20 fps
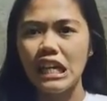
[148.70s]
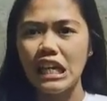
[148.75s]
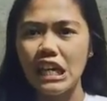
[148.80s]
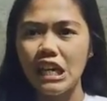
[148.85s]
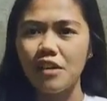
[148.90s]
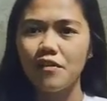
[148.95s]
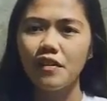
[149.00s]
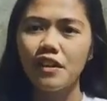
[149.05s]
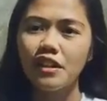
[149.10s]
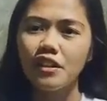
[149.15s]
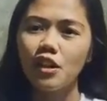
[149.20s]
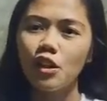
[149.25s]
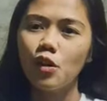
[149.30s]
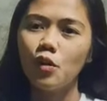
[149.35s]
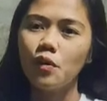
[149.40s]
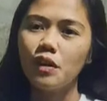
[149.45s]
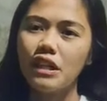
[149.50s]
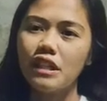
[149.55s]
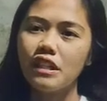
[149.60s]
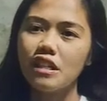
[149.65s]
Even
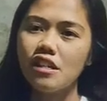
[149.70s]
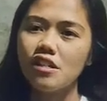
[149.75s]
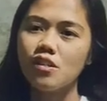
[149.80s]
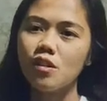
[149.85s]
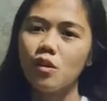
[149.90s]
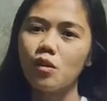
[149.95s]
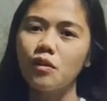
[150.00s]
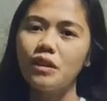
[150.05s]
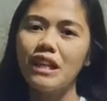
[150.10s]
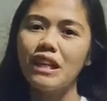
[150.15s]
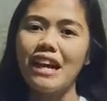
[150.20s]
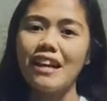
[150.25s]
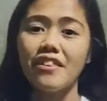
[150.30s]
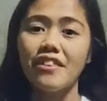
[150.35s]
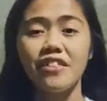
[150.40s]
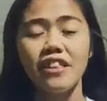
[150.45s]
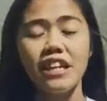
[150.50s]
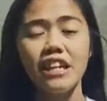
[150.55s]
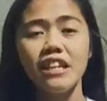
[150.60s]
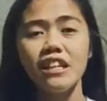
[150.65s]
though it is only a
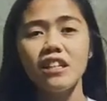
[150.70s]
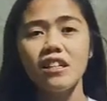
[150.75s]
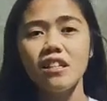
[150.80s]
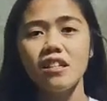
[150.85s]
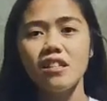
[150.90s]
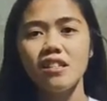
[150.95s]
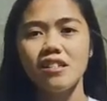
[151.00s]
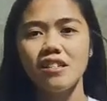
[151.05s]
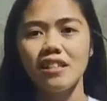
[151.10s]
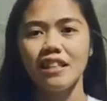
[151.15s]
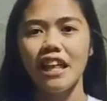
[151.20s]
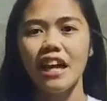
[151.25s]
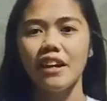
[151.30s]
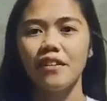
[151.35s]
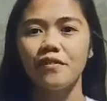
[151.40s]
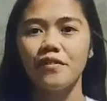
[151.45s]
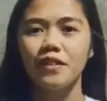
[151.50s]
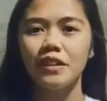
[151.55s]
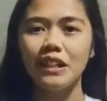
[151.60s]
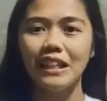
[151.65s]
thin
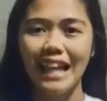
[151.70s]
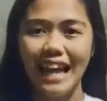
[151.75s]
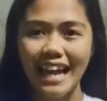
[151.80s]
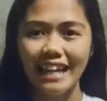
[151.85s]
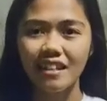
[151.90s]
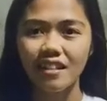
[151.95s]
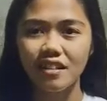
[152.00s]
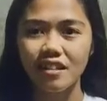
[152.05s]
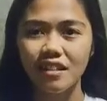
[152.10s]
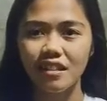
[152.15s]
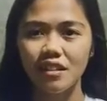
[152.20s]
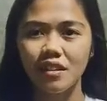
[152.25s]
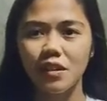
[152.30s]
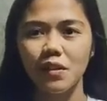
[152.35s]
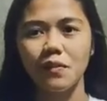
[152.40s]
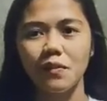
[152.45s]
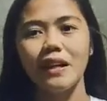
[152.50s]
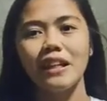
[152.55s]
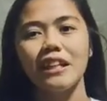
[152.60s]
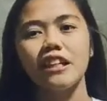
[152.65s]
sliver land
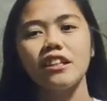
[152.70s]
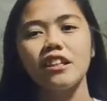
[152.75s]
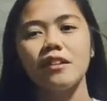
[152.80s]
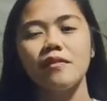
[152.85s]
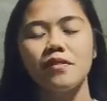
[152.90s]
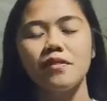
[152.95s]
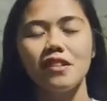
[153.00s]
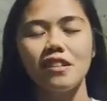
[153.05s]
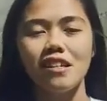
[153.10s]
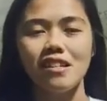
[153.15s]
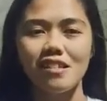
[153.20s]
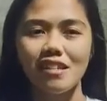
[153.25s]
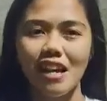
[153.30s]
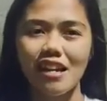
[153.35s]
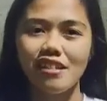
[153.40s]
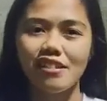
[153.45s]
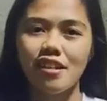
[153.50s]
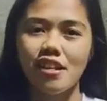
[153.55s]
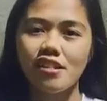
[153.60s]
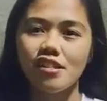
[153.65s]
relative to the
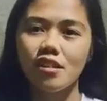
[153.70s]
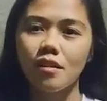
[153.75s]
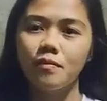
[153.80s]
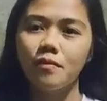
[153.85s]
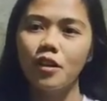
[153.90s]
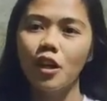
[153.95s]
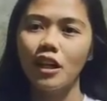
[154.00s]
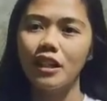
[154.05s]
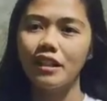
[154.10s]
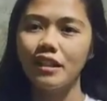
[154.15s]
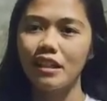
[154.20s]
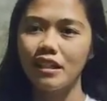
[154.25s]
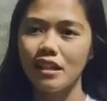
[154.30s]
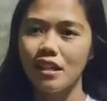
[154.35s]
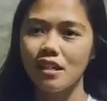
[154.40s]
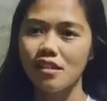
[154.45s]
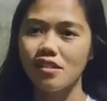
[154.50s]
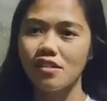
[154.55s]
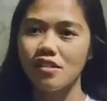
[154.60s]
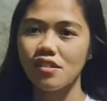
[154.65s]
sizes of
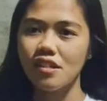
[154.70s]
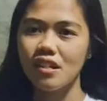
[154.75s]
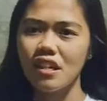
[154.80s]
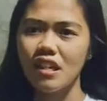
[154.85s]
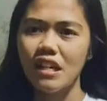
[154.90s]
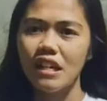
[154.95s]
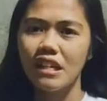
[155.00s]
continents,